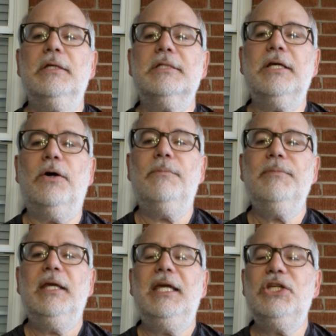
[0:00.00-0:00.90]

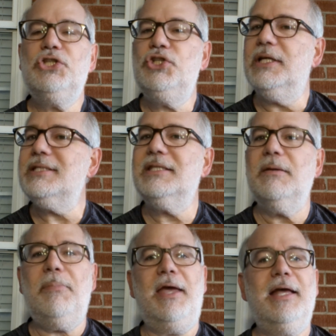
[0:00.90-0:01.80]
So it just
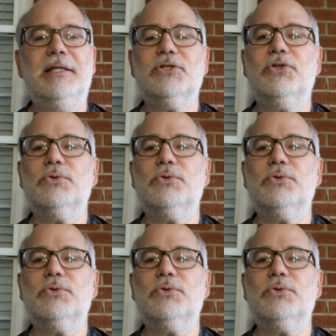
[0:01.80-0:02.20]
depends.